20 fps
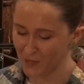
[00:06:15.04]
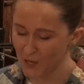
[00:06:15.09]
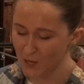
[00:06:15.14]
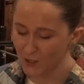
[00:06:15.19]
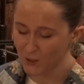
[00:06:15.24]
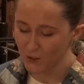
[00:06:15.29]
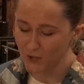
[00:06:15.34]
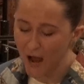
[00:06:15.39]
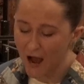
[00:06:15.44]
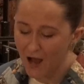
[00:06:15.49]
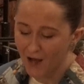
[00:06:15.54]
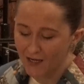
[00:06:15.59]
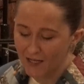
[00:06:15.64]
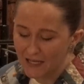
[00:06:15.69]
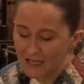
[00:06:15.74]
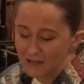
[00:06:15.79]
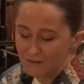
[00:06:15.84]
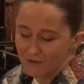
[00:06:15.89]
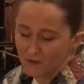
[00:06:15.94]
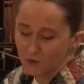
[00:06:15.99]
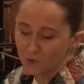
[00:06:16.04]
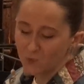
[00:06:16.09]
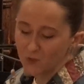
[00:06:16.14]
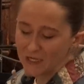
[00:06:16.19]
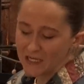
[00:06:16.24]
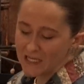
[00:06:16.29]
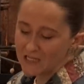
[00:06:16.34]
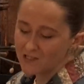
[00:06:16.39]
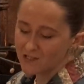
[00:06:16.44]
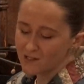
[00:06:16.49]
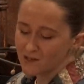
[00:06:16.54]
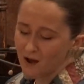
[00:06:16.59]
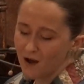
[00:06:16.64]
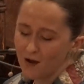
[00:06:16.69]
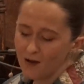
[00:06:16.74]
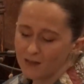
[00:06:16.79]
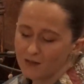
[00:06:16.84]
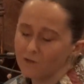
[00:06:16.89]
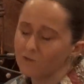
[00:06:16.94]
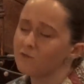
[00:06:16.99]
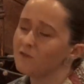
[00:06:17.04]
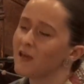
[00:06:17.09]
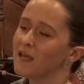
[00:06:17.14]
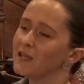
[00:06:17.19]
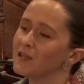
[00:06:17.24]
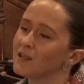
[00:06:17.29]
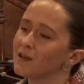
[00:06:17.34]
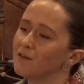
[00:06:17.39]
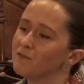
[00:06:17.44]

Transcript: Not even when he saw the faith